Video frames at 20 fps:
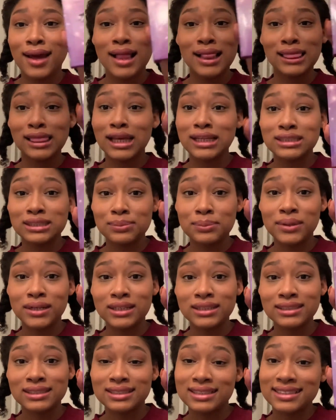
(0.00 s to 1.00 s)
Let's put it
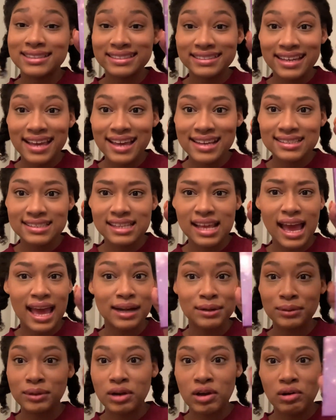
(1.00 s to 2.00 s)
to the test. I
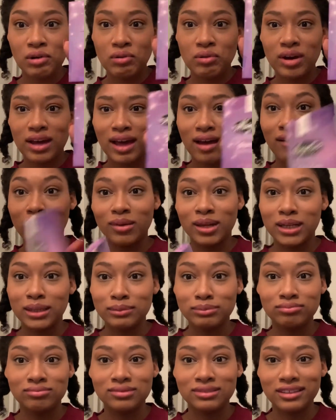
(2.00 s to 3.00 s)
don't know how I'm gonna
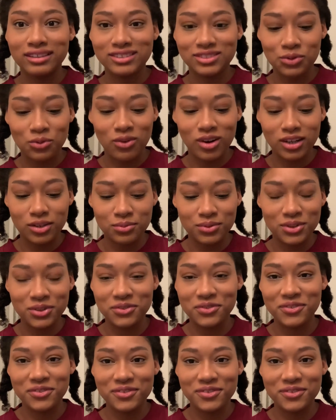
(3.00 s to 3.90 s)
test the waterproof,